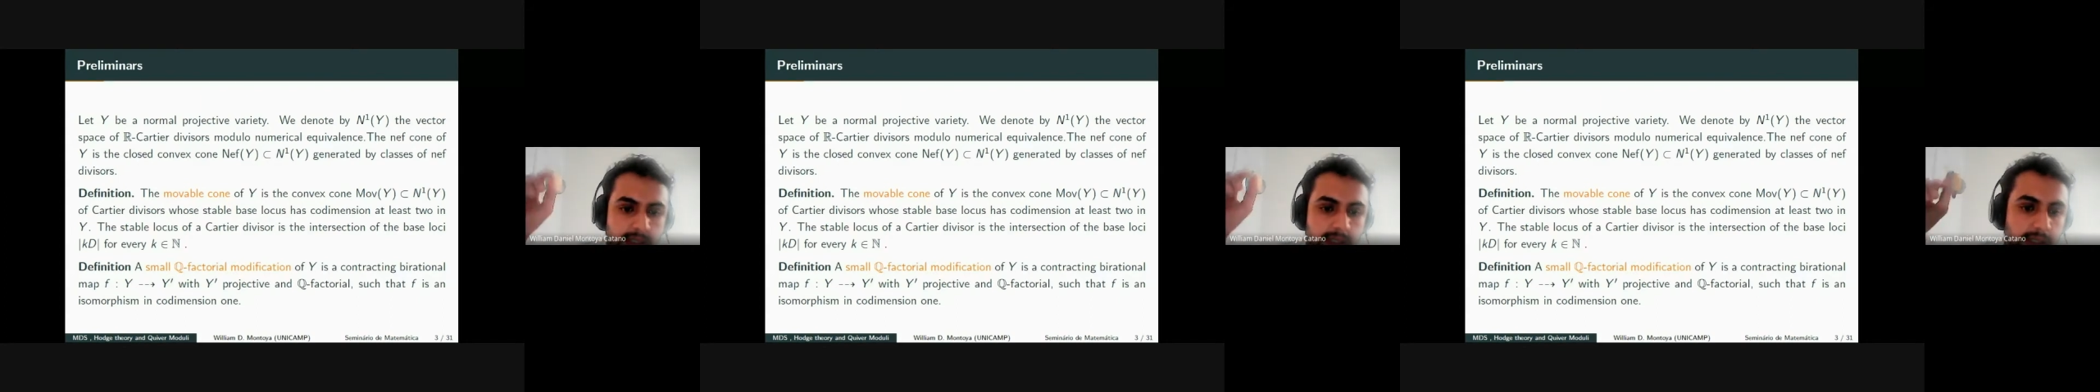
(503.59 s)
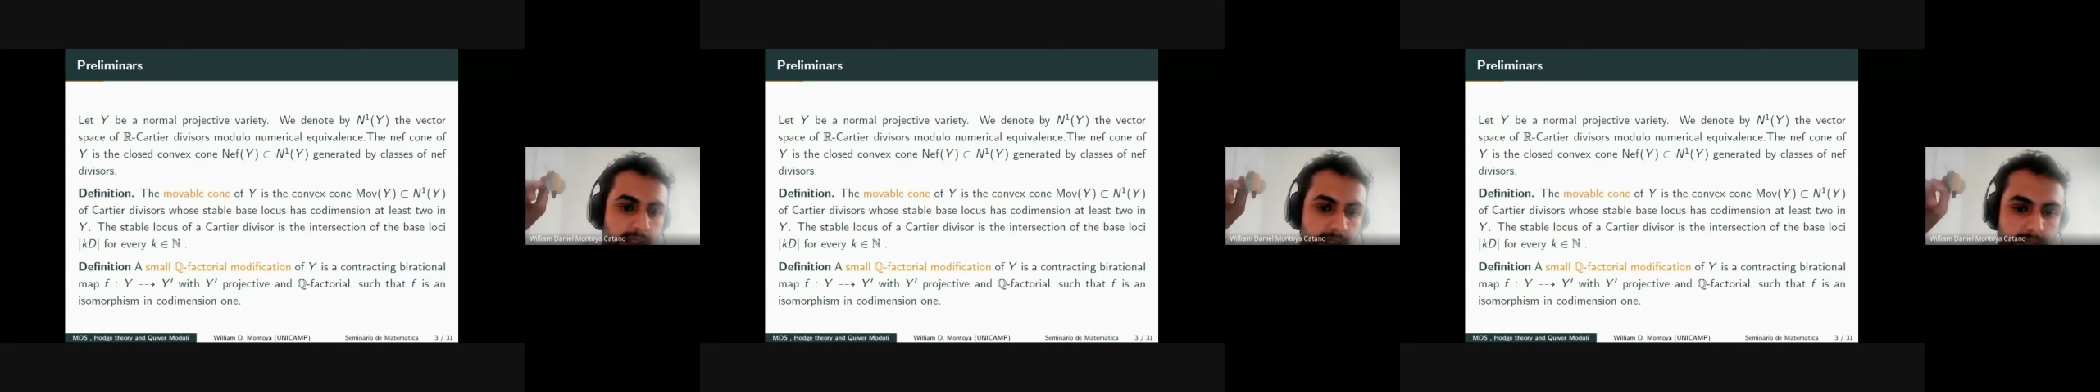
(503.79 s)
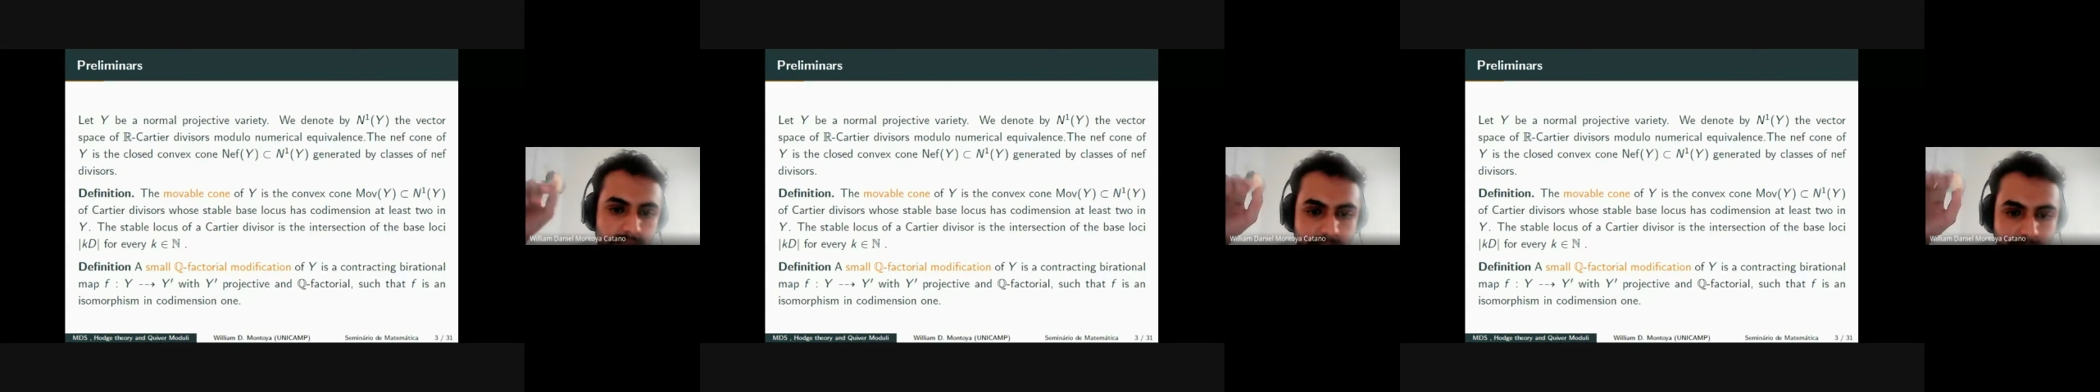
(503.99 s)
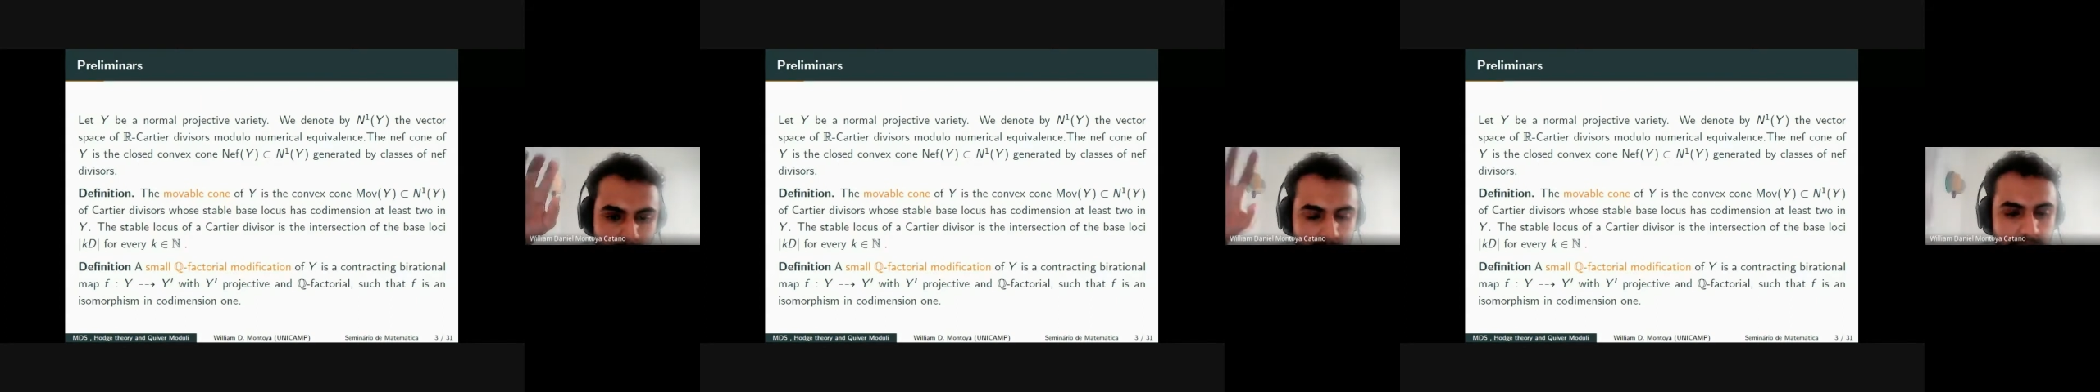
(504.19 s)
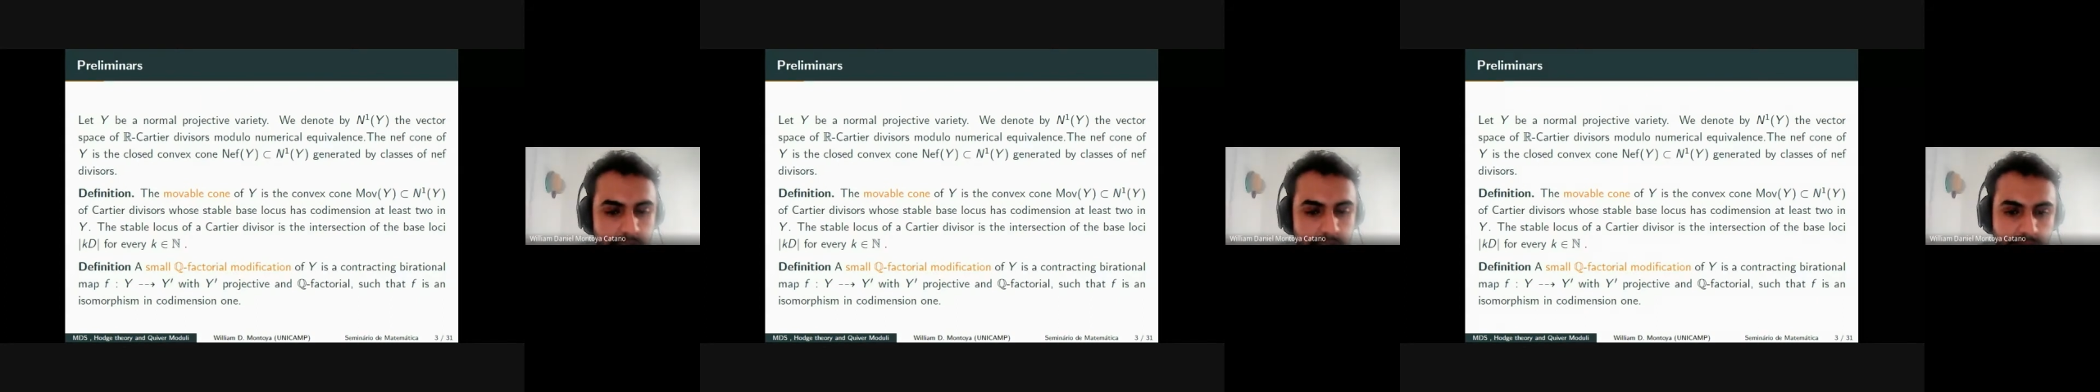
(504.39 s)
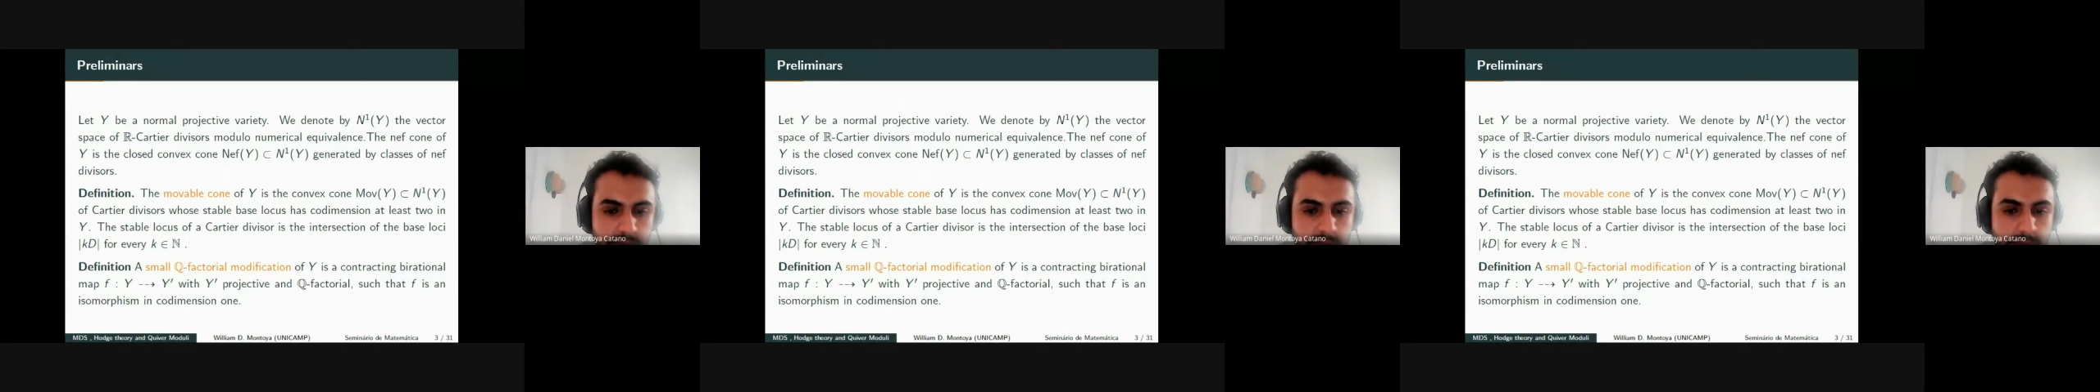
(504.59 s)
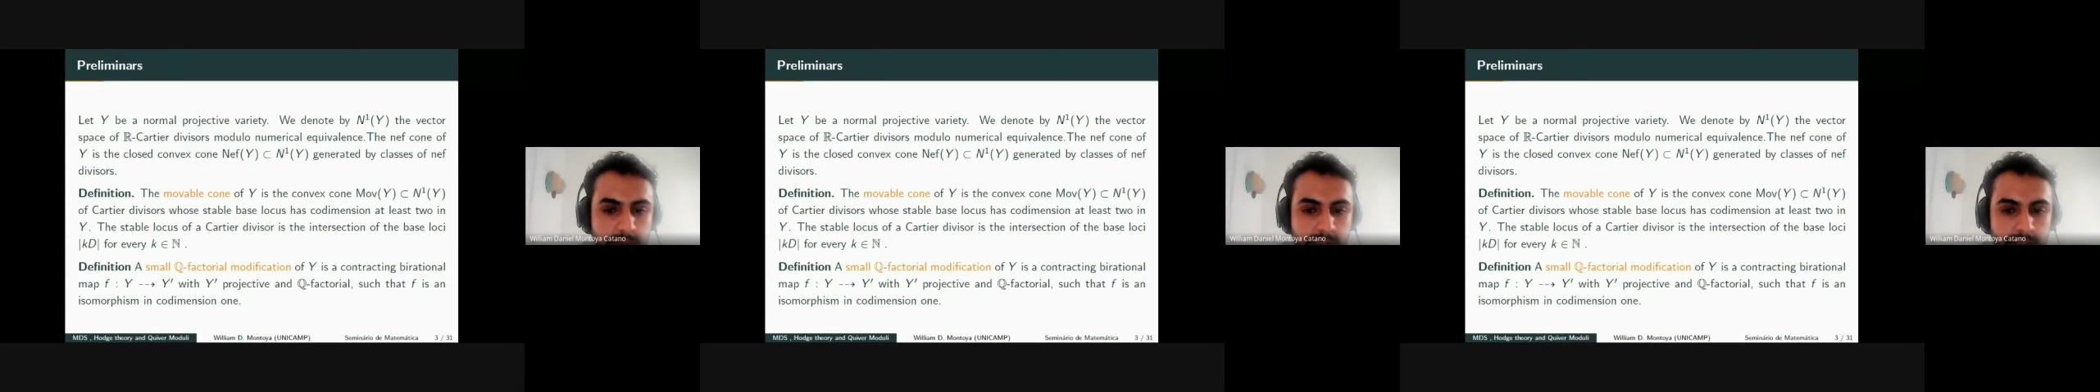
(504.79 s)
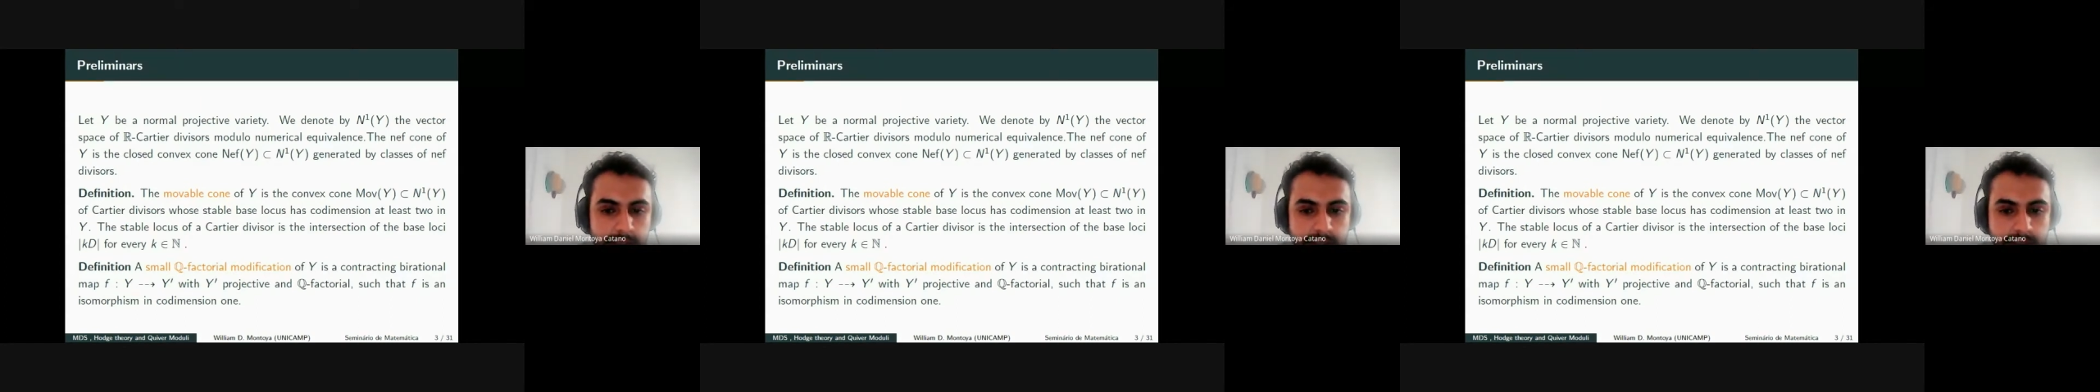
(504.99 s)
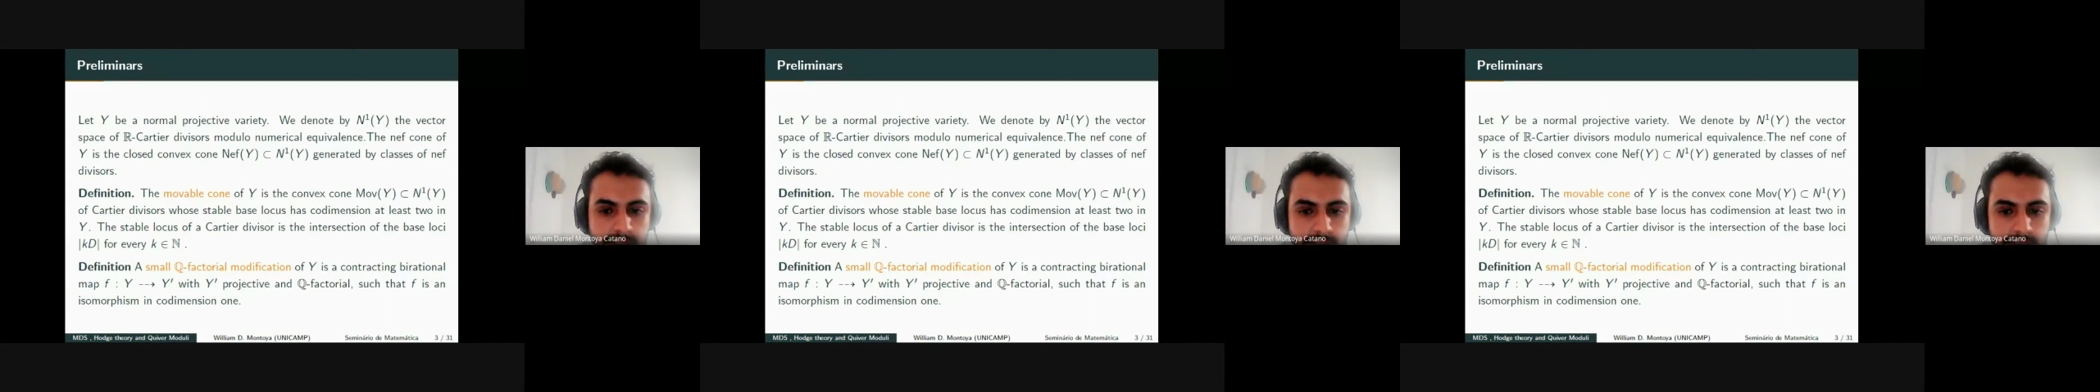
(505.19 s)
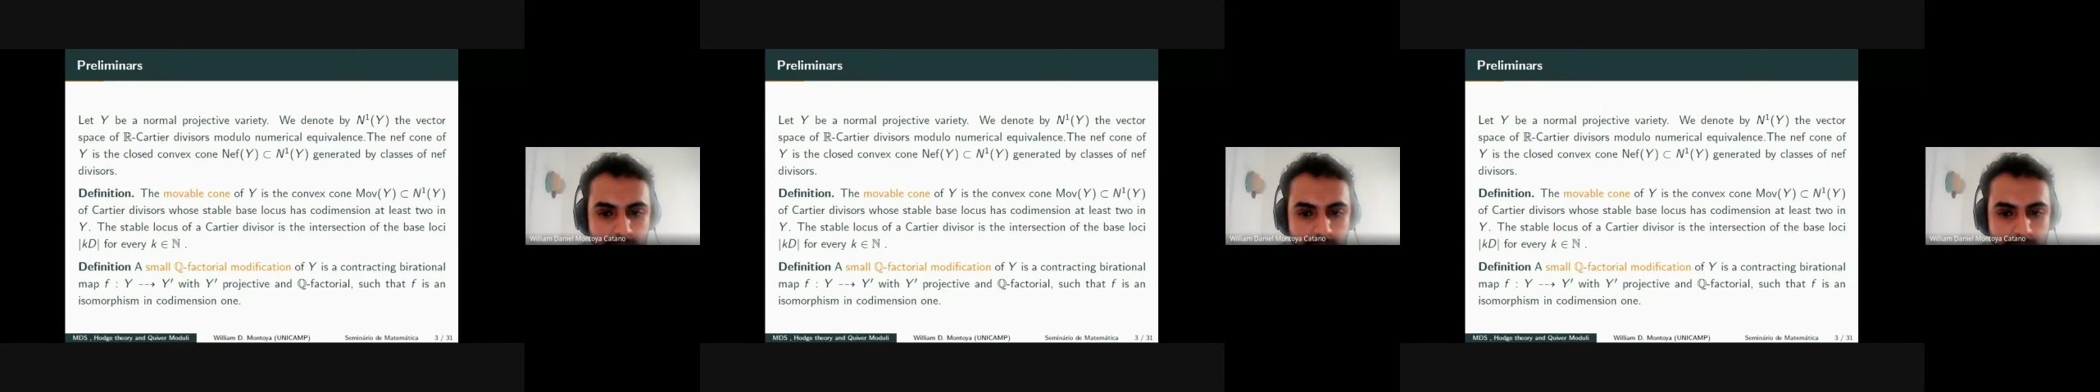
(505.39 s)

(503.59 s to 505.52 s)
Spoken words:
with another variety,